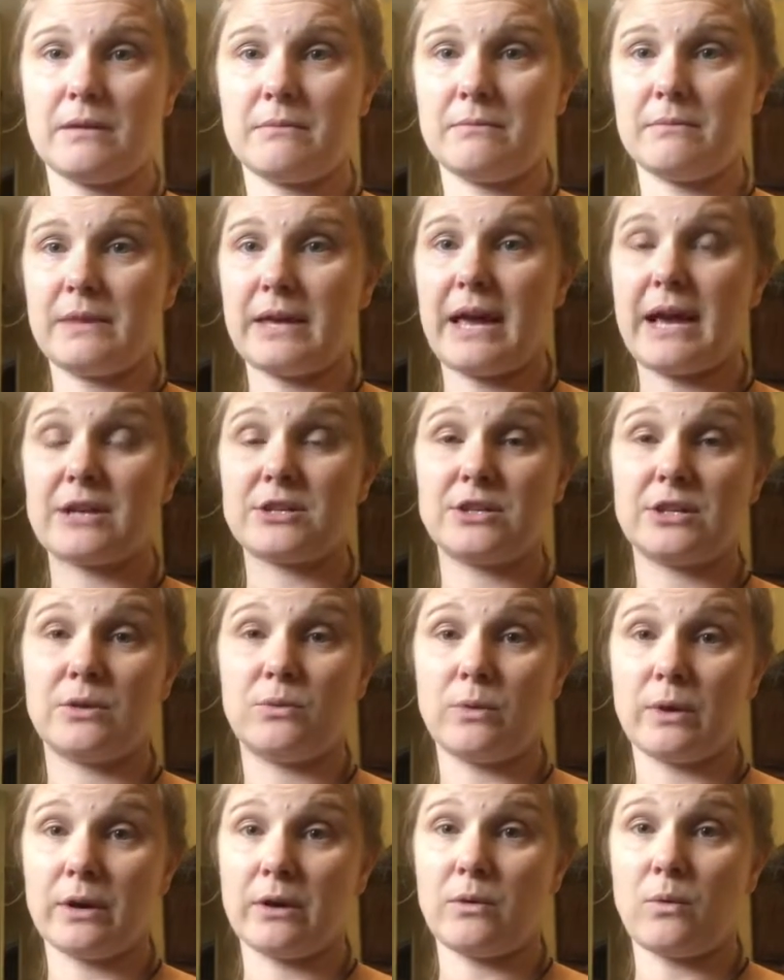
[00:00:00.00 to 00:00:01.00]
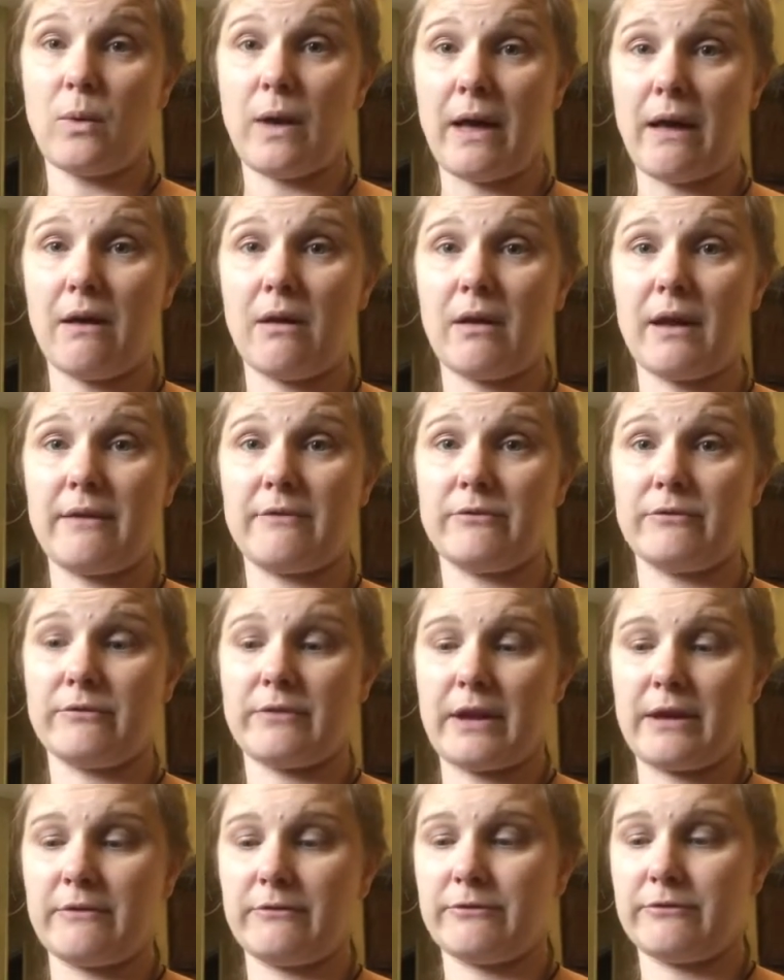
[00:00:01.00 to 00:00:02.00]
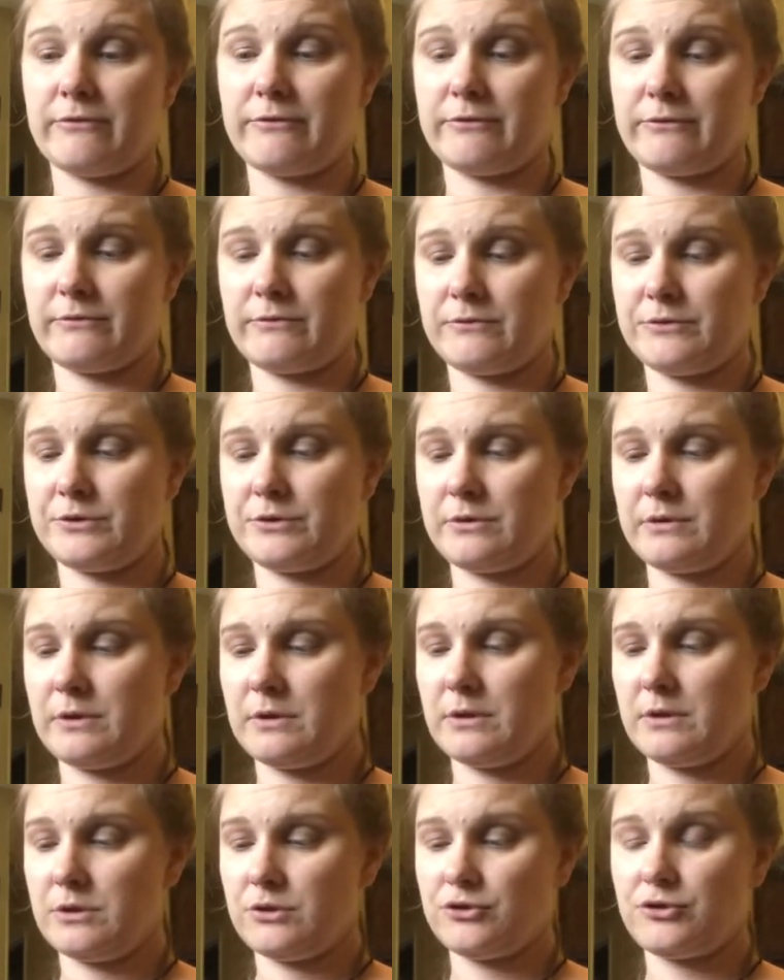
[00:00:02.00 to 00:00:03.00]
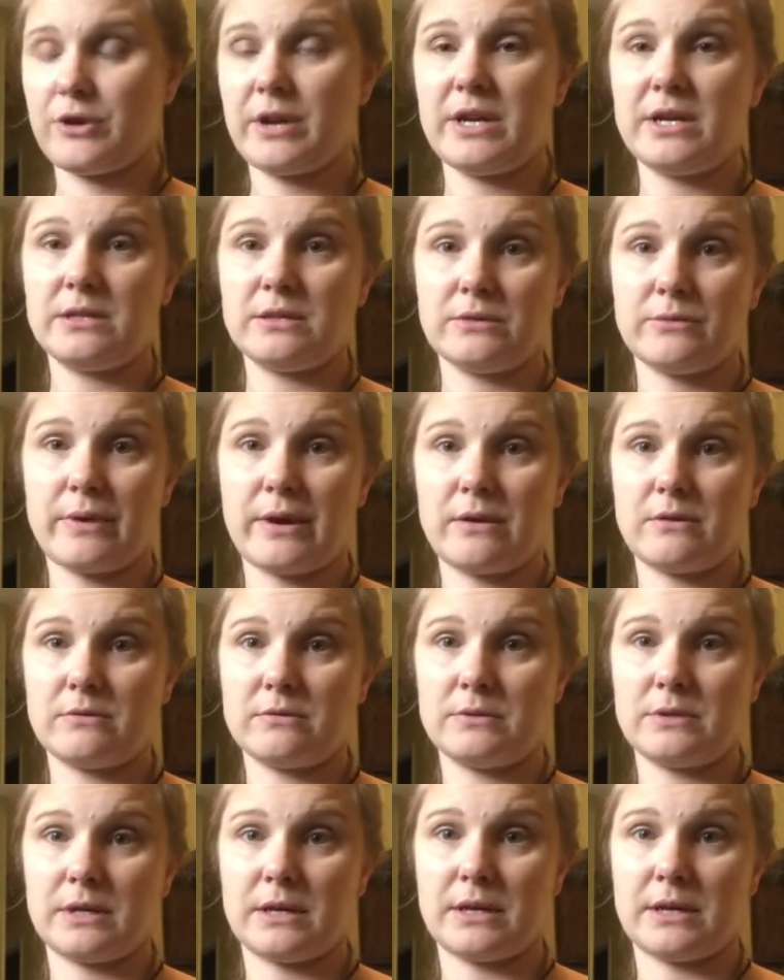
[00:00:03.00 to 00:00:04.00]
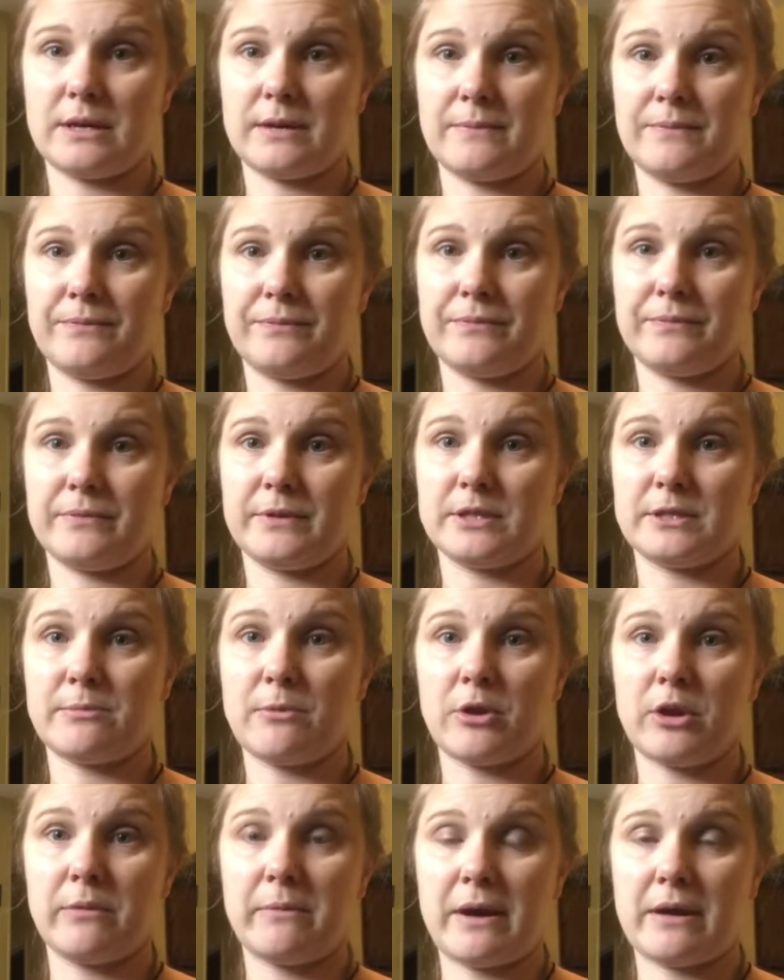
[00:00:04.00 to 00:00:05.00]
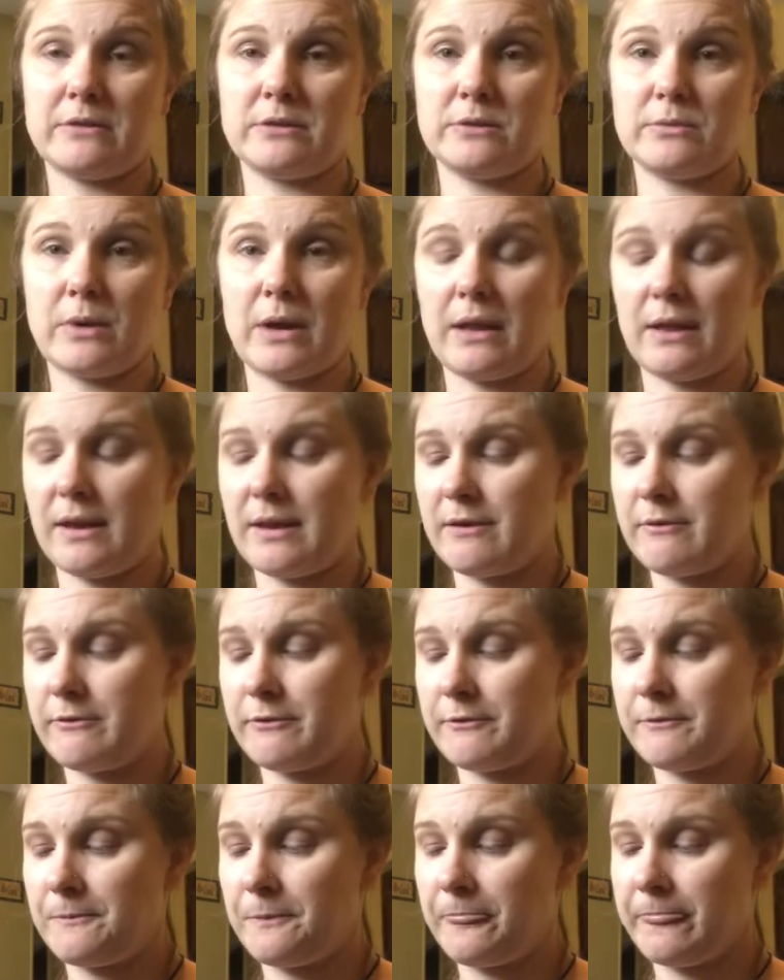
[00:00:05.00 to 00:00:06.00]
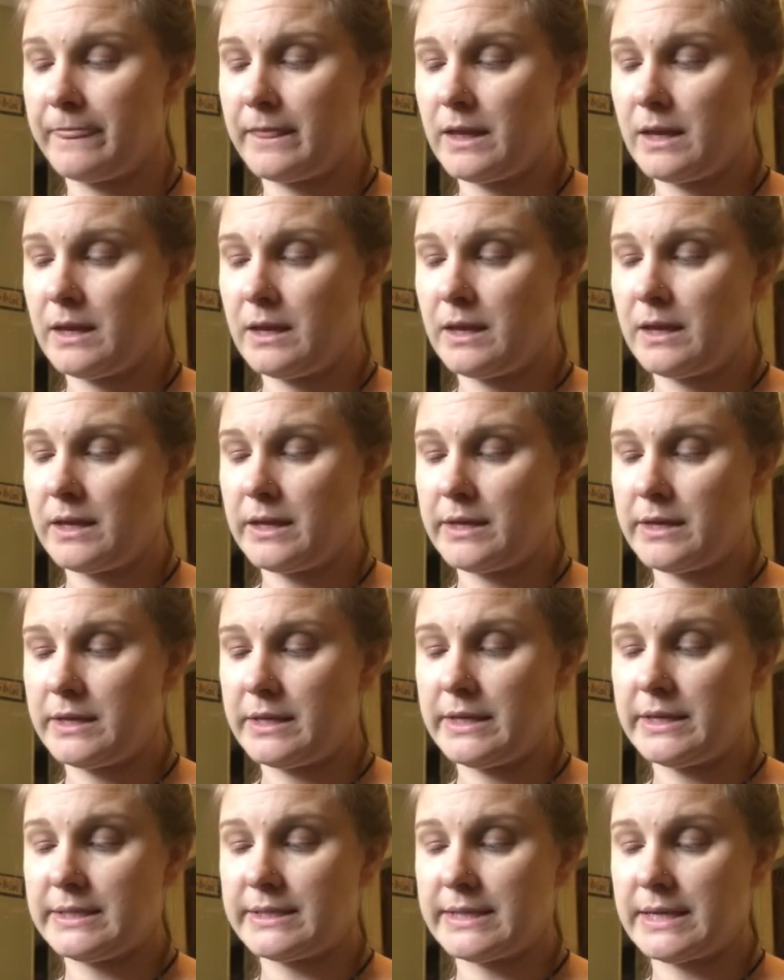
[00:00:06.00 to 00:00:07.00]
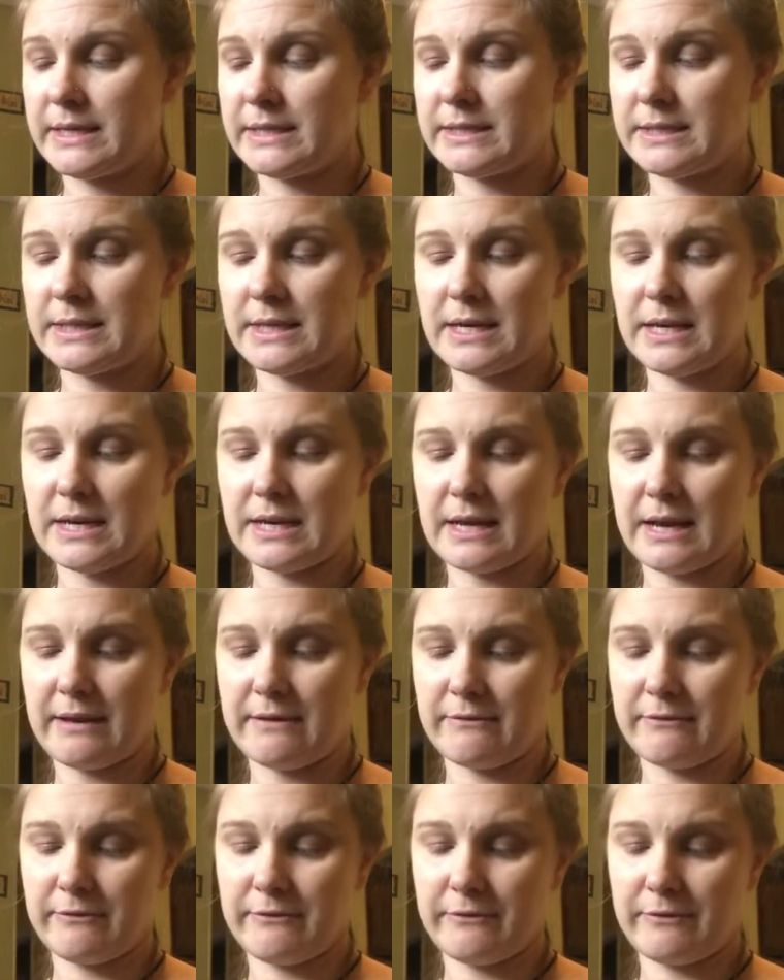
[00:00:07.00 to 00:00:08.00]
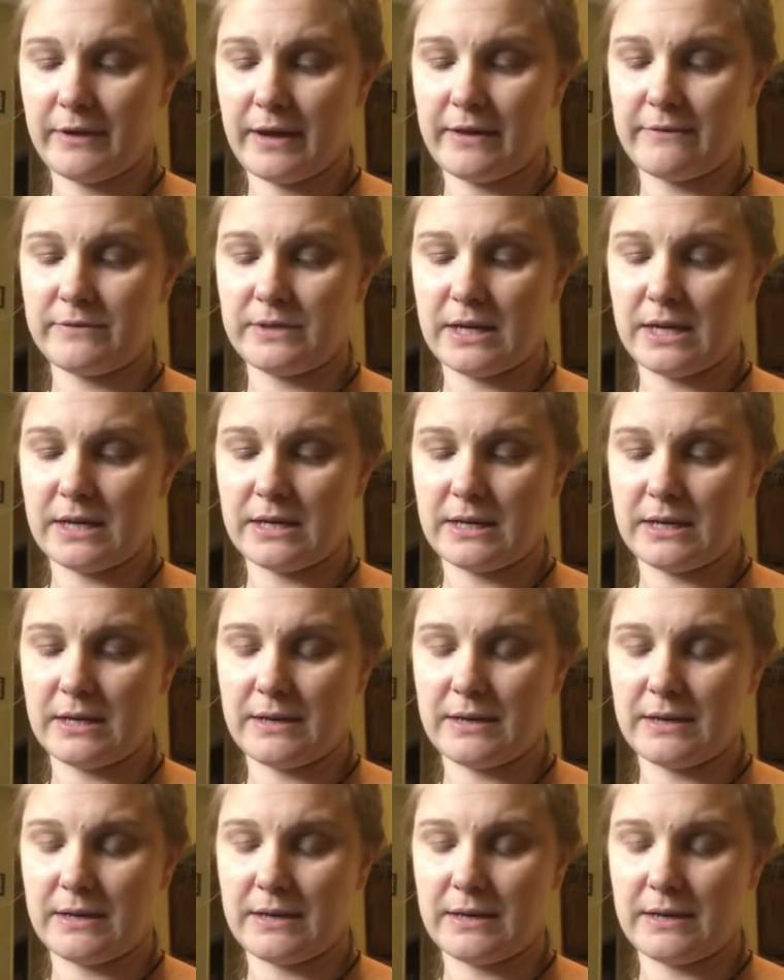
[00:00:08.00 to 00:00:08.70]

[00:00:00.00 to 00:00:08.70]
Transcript: They actually work well. I've trained around the Smoky Mountains where I live in East Tennessee, and I've done